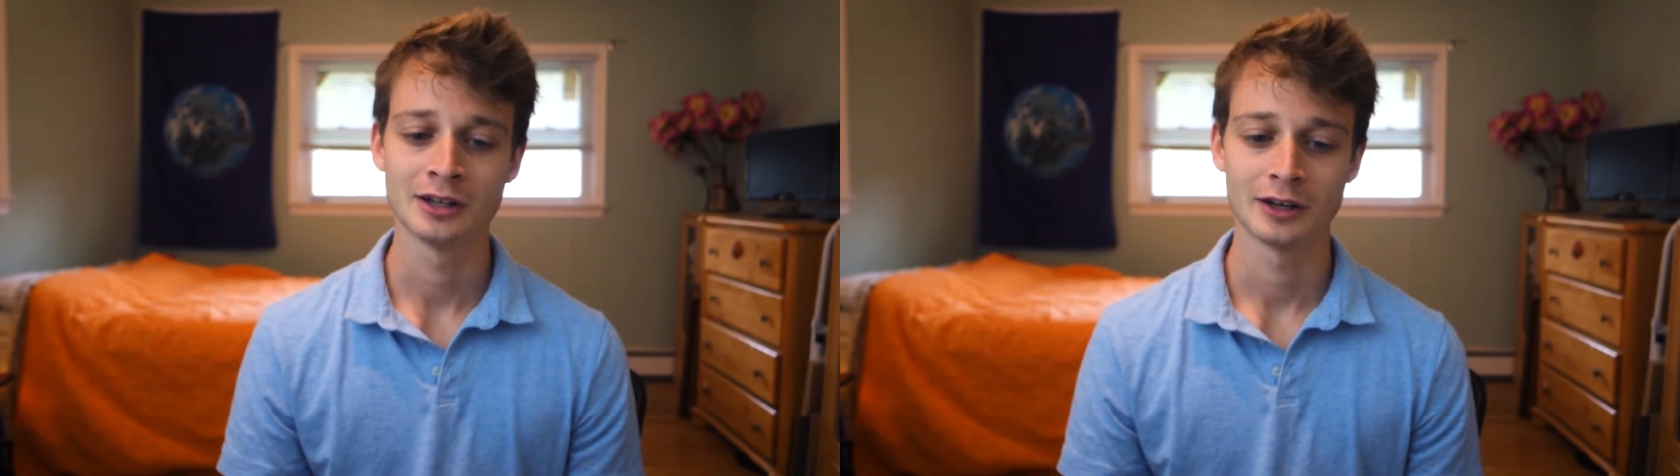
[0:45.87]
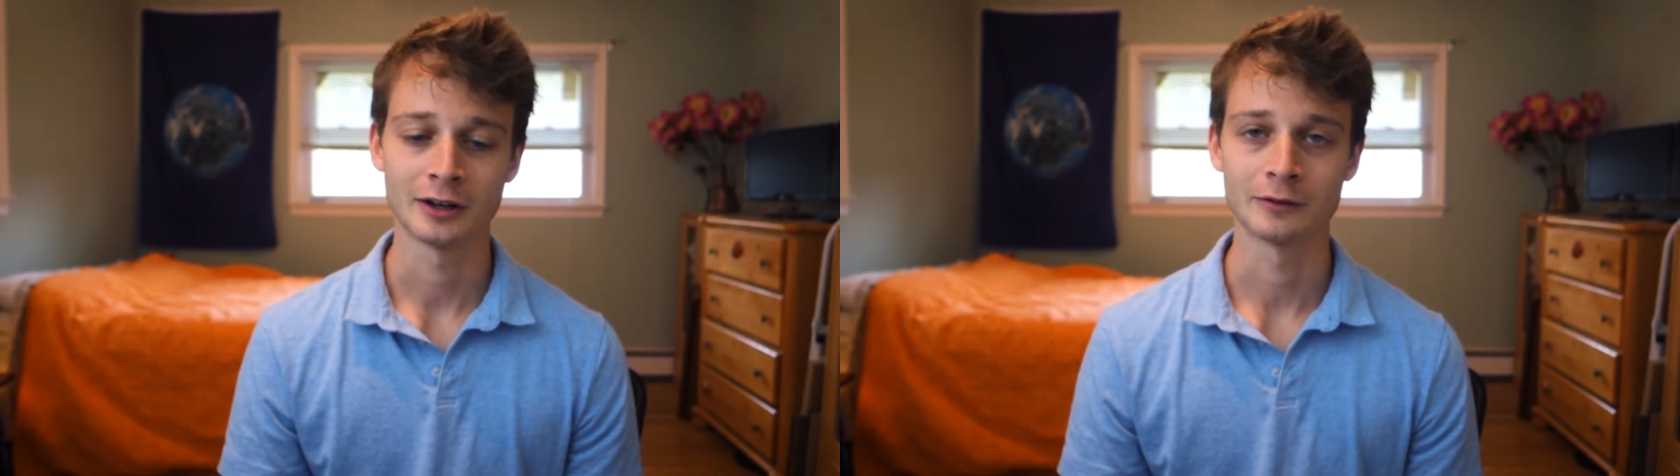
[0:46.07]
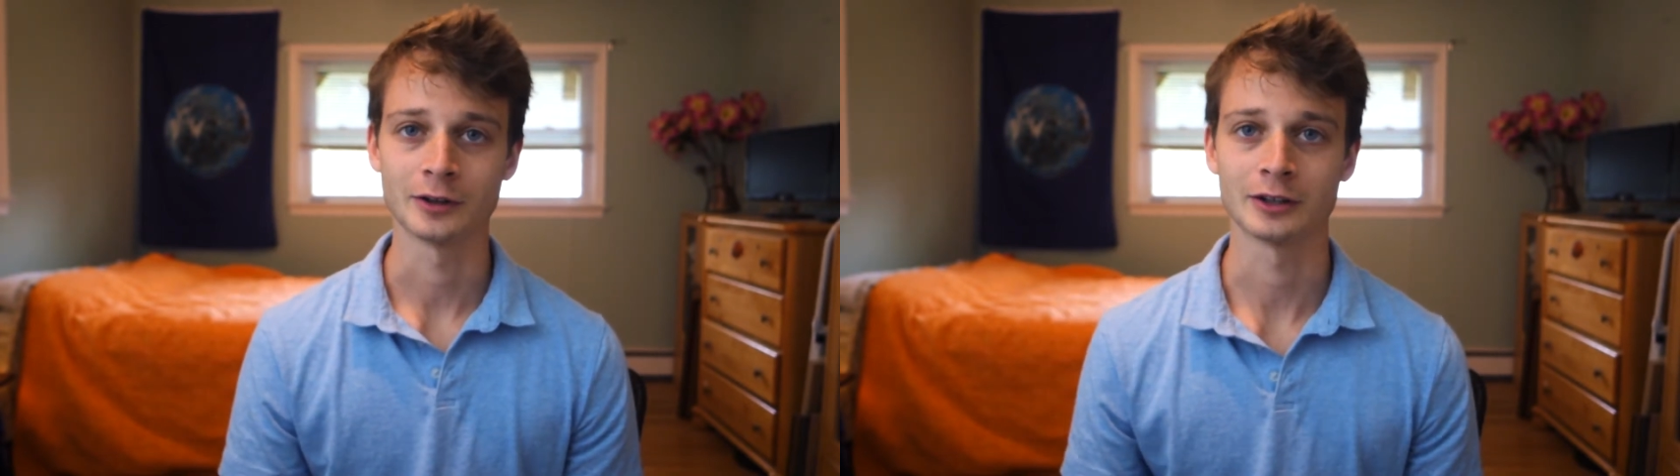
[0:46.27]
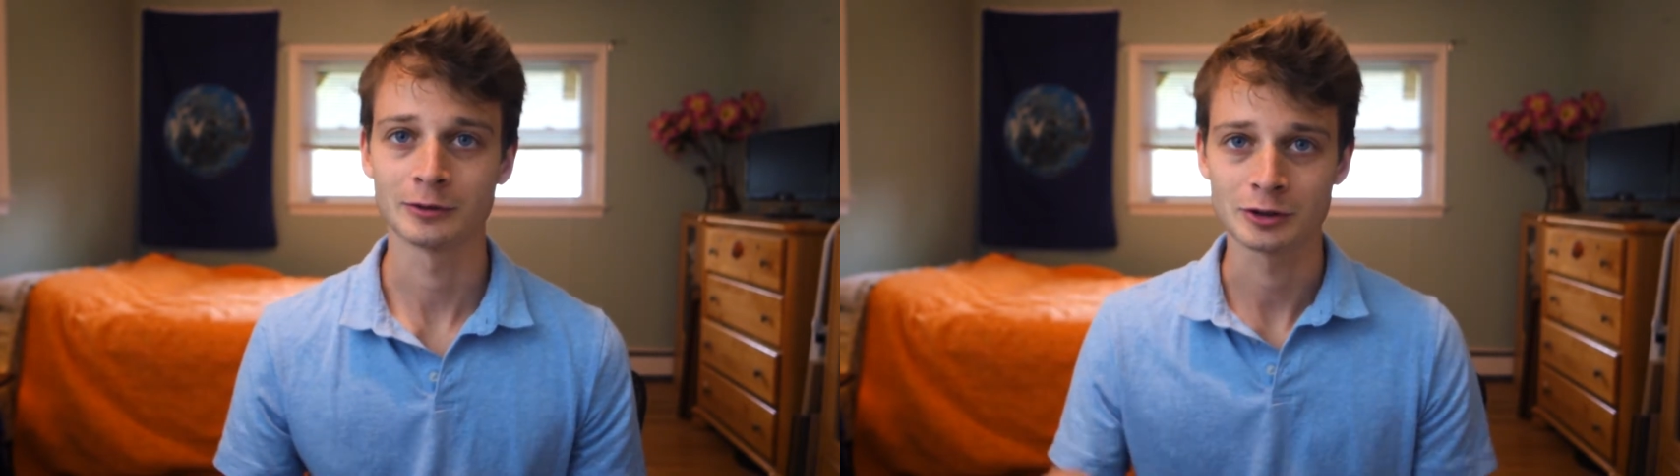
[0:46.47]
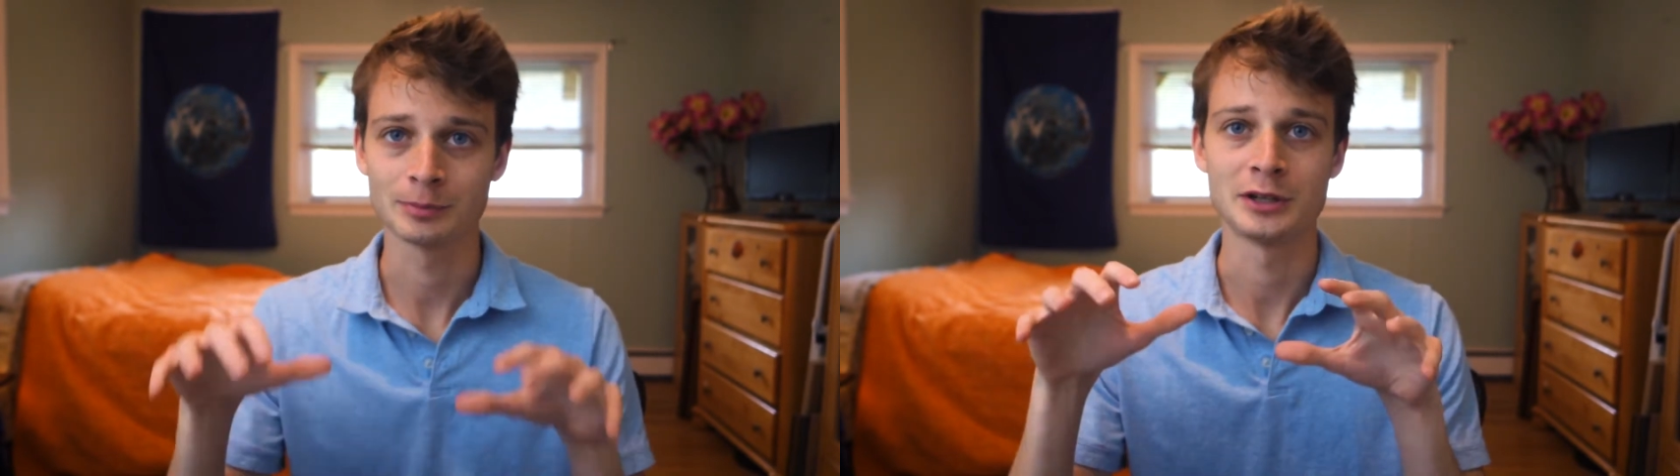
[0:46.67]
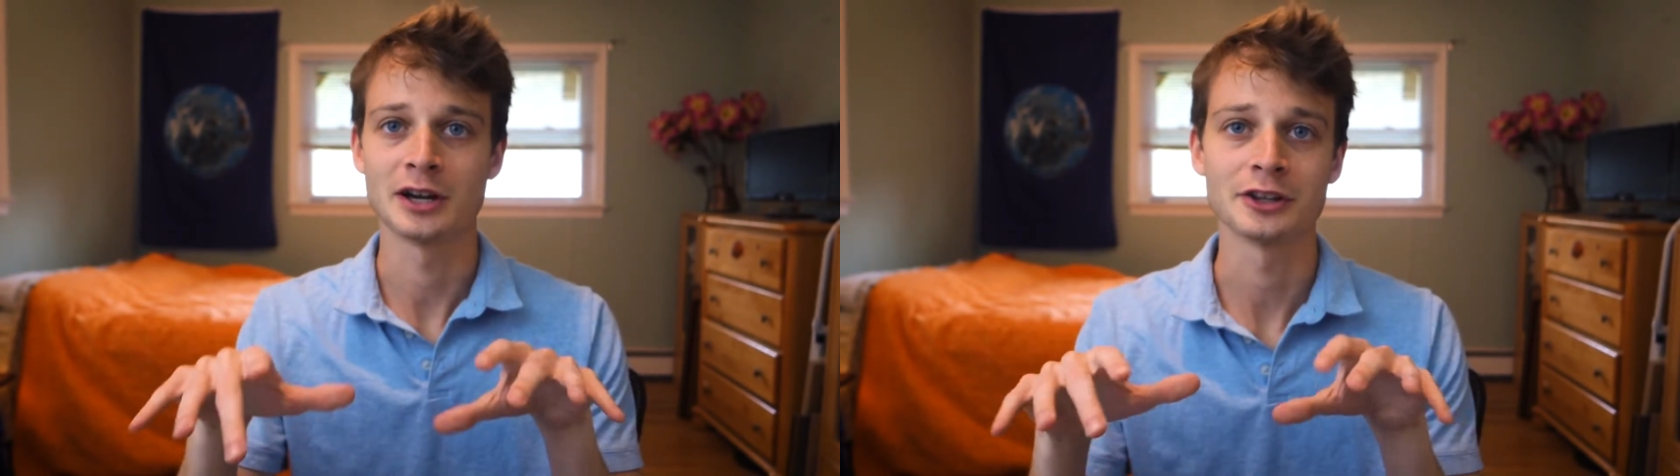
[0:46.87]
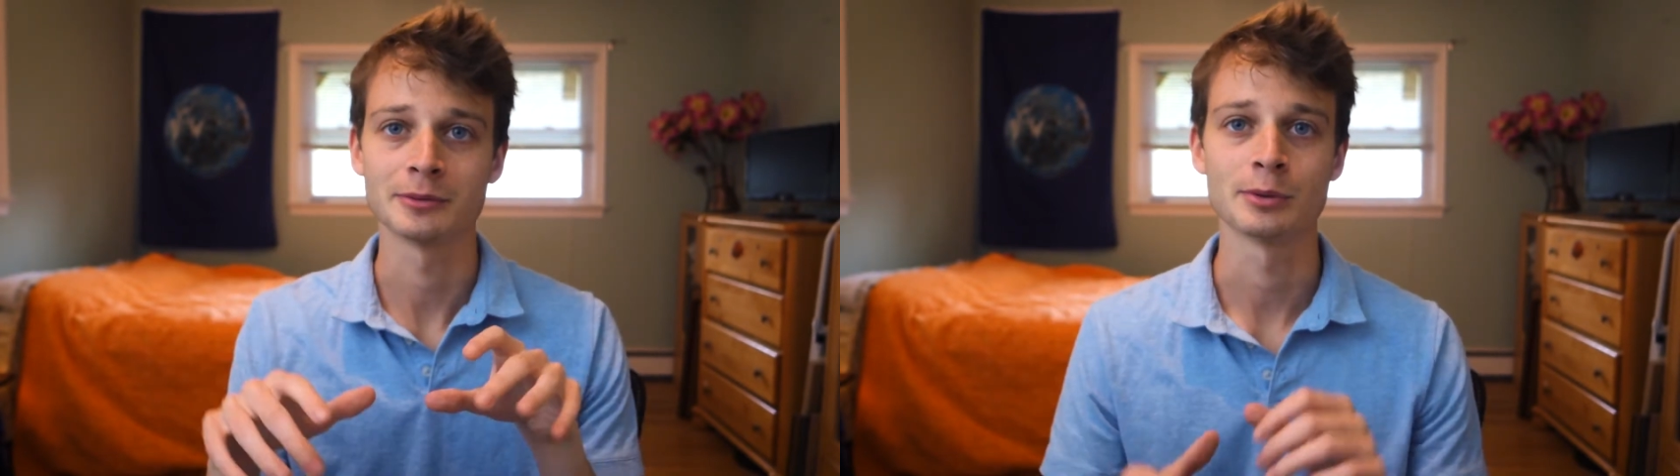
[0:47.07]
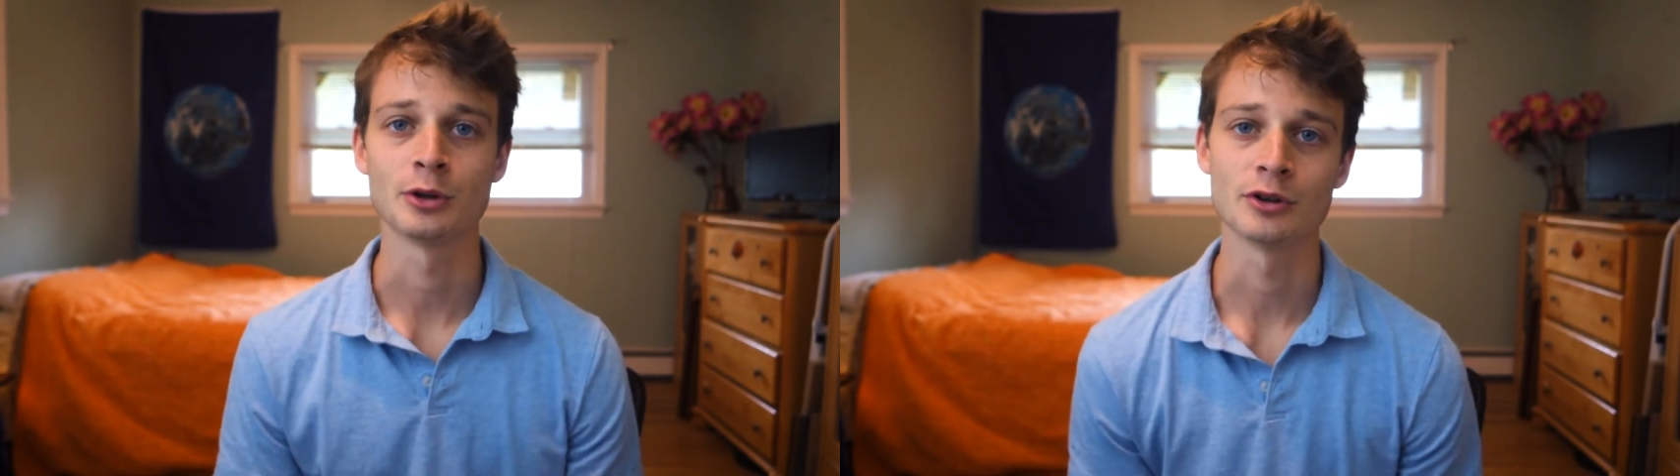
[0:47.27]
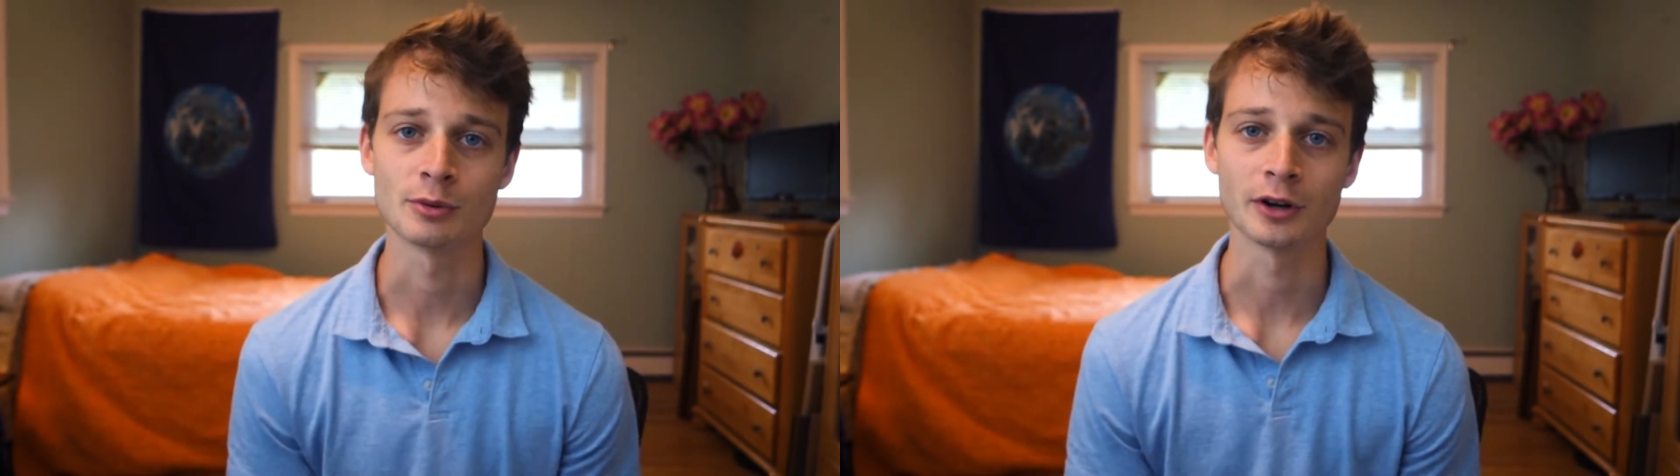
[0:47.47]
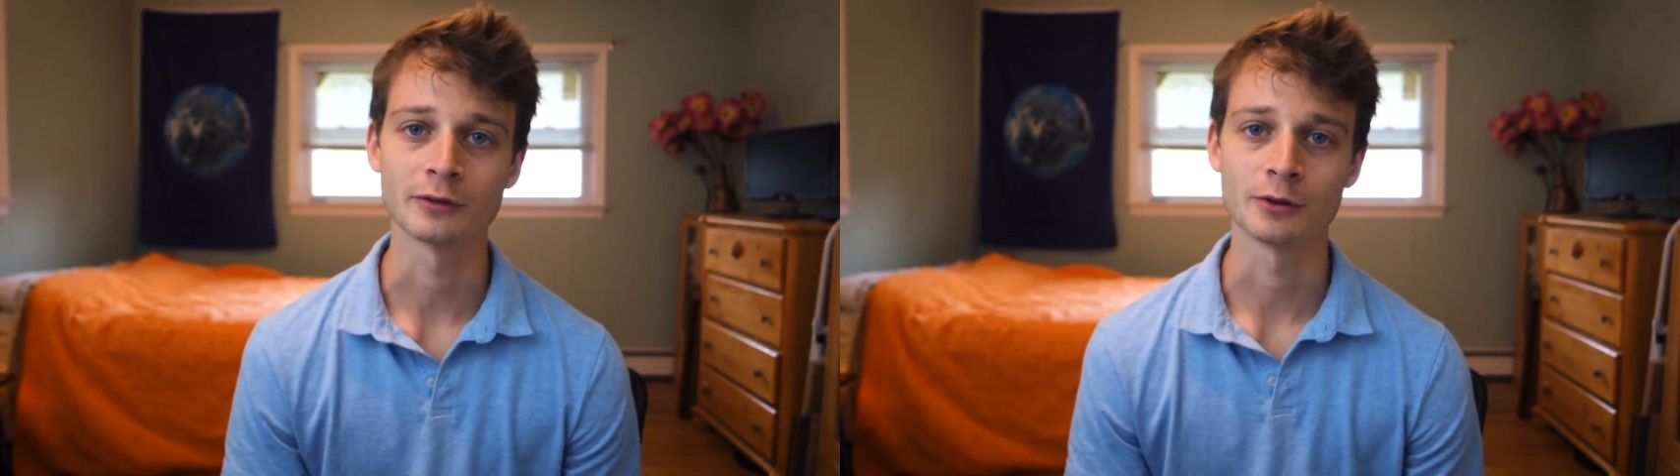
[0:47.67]
of like just being on the computer
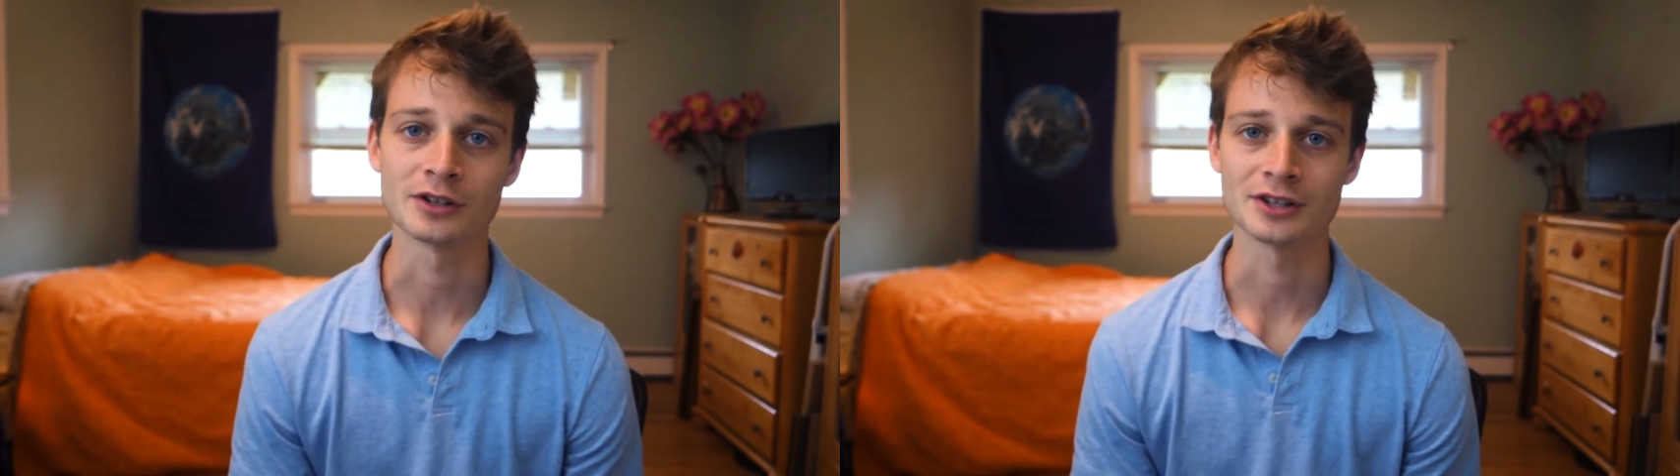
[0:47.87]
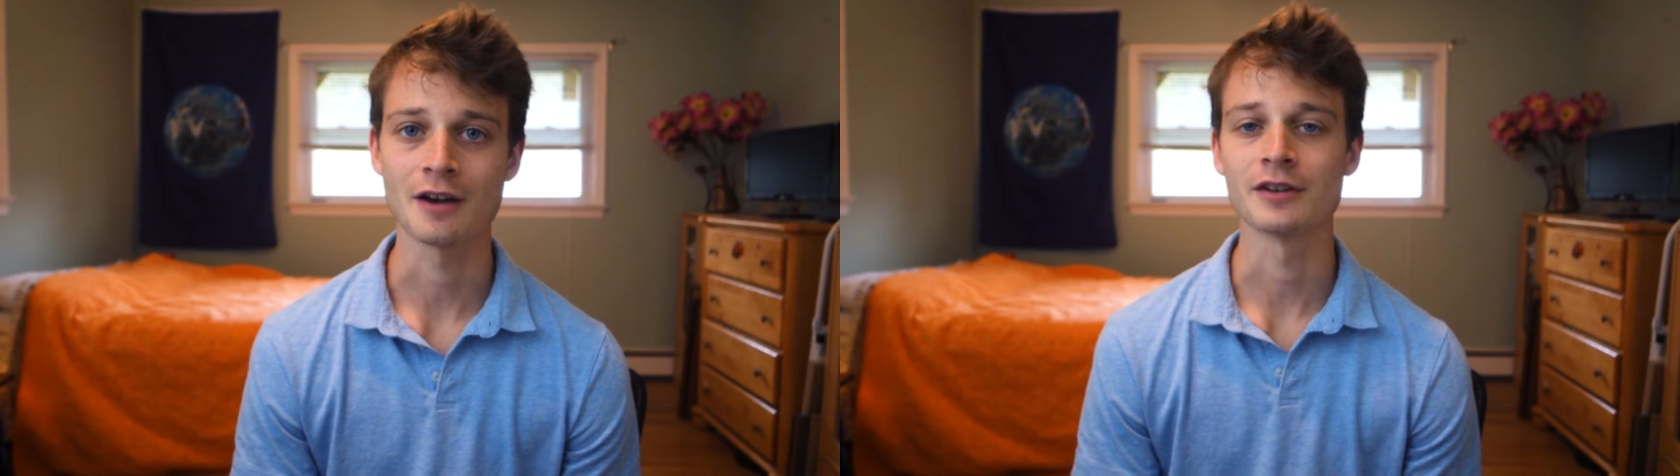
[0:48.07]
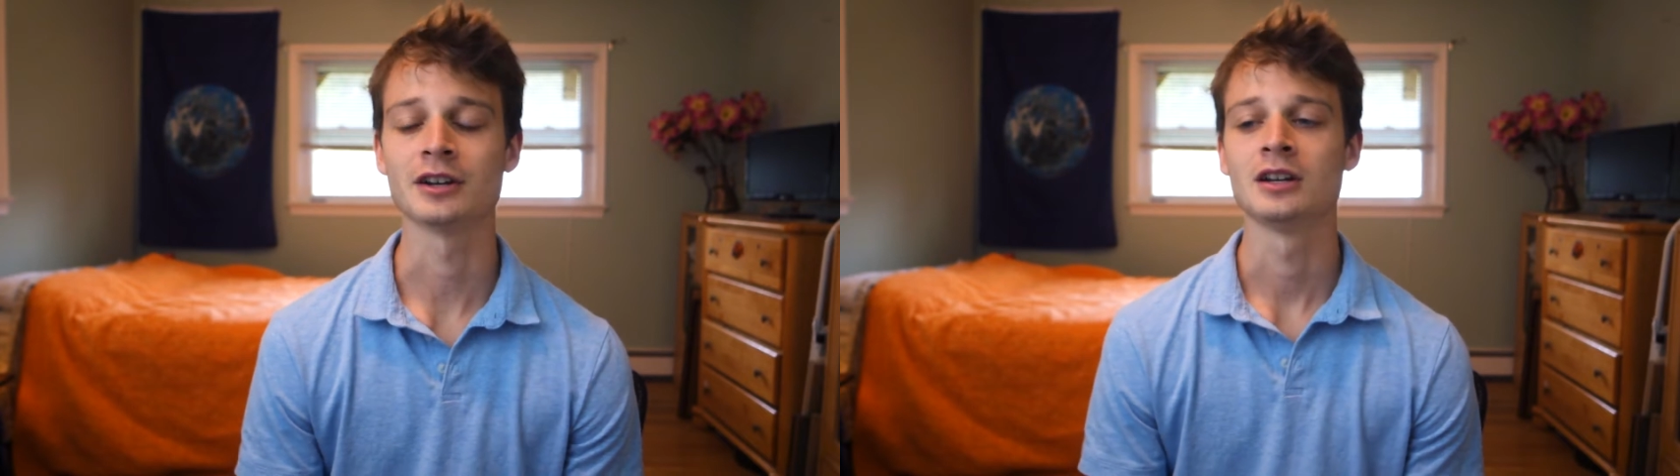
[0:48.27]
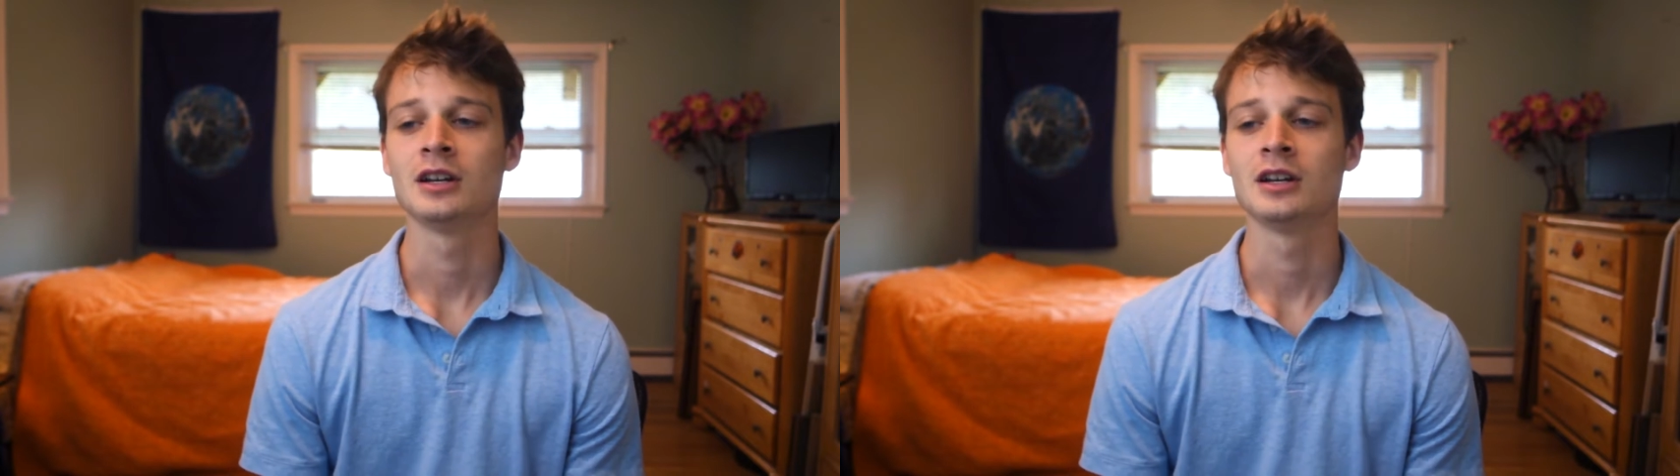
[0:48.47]
24/7.